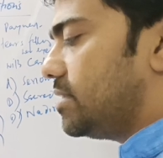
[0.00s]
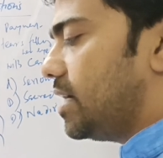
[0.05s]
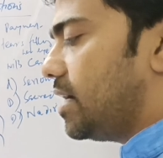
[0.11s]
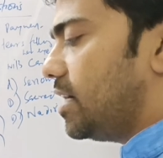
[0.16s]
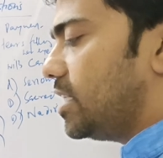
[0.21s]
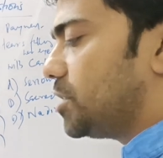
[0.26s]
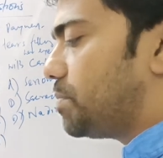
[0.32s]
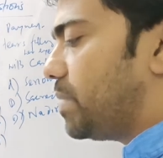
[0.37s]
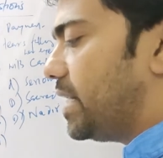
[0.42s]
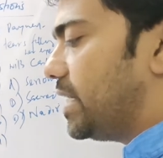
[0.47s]

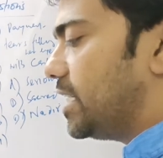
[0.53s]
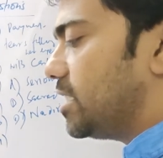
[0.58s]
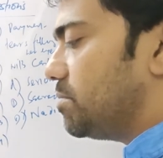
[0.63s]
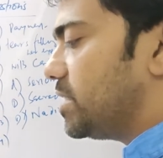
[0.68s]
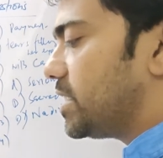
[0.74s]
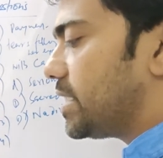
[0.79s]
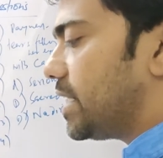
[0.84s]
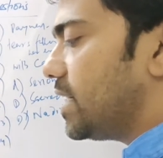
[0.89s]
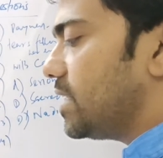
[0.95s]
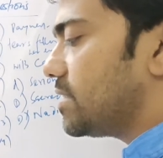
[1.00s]
The spelling is
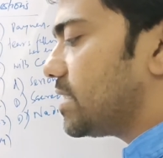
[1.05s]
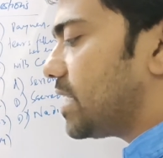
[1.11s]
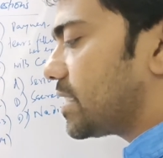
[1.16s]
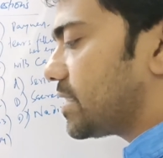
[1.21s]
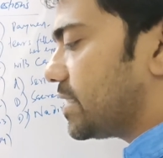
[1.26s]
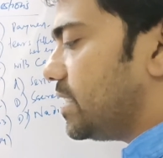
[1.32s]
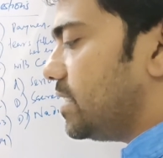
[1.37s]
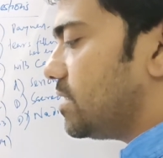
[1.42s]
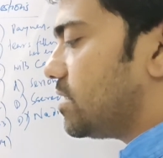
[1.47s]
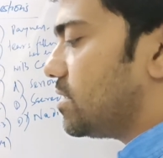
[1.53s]
mistake.
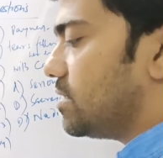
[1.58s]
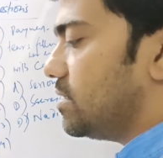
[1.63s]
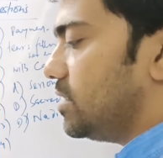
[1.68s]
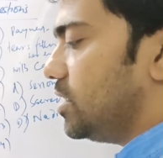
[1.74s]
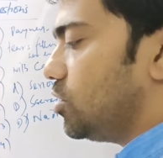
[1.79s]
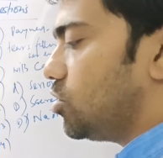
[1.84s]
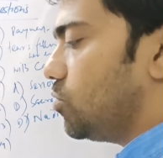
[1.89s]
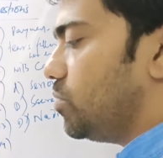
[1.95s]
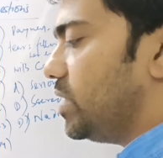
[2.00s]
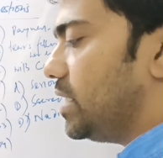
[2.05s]
Succinct.
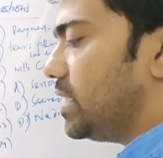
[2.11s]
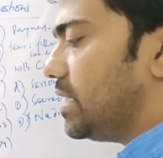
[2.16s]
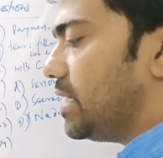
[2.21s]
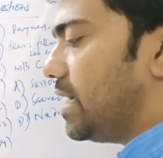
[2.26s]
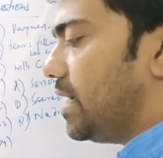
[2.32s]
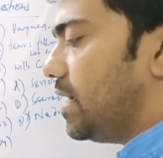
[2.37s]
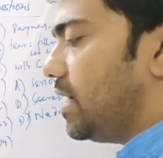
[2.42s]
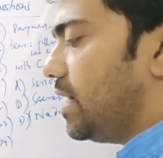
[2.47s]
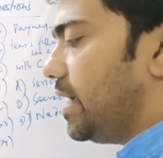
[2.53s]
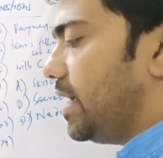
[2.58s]
It will be
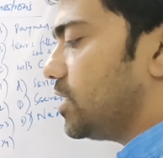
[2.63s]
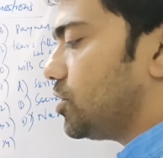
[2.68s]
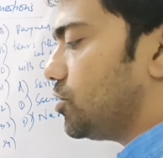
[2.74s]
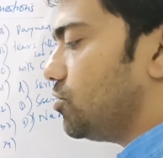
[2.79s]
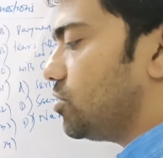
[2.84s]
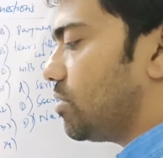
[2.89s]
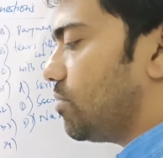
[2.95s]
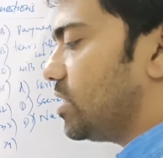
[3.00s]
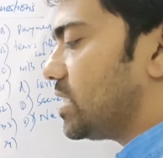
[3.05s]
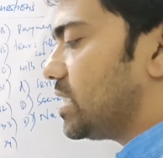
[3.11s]

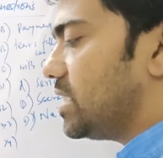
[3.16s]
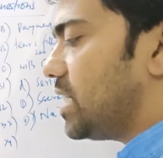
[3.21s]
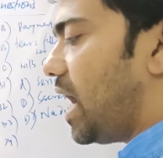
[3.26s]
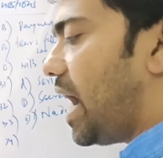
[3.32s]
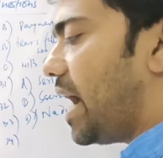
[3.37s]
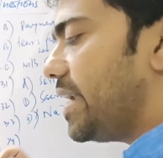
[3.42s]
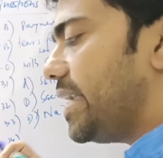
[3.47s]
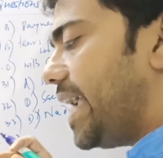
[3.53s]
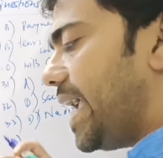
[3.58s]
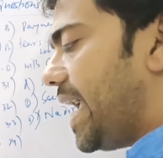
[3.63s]

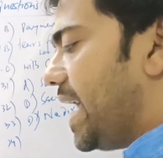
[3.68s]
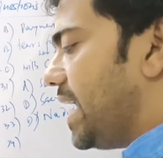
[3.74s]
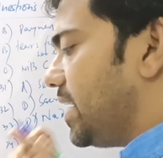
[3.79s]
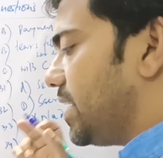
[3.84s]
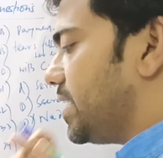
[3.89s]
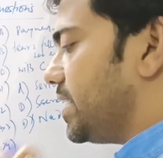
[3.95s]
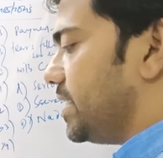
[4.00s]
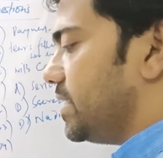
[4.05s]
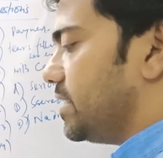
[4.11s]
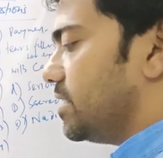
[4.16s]

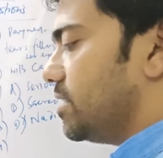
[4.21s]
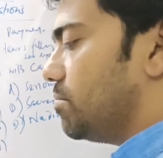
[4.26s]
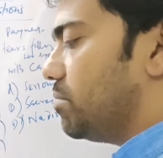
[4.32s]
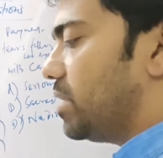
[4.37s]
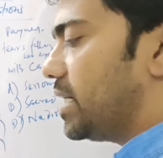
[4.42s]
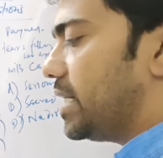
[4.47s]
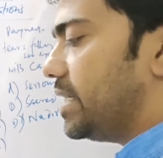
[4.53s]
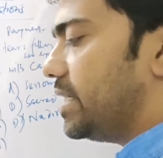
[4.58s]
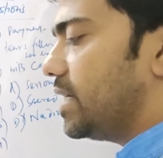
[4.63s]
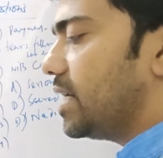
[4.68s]
SUCCINT.
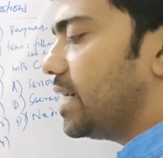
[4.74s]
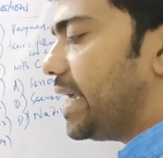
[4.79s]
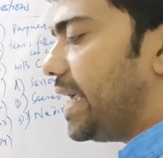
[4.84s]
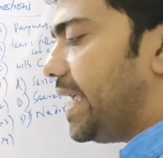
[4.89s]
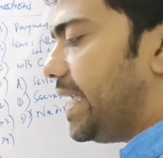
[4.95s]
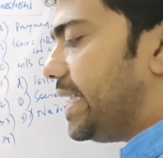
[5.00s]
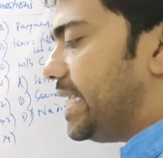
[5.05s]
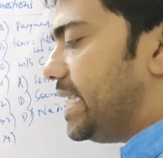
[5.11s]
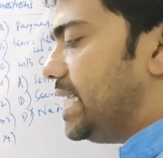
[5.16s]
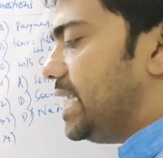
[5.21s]
But here
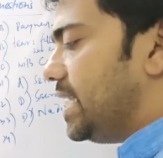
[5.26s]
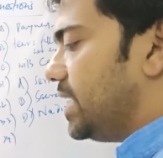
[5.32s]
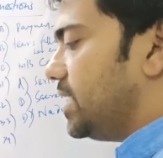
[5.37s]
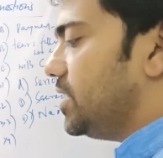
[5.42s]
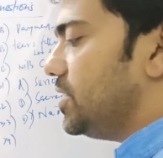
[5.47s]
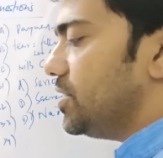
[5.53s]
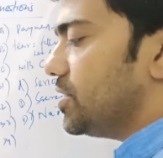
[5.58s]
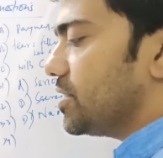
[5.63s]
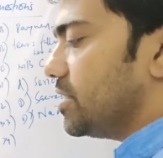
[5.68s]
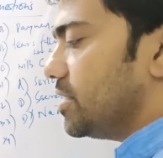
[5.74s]
E
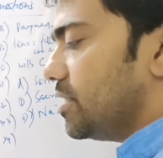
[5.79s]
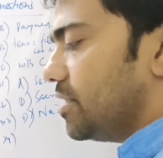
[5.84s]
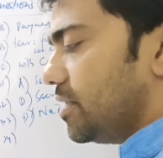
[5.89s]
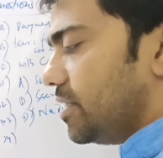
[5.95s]
is,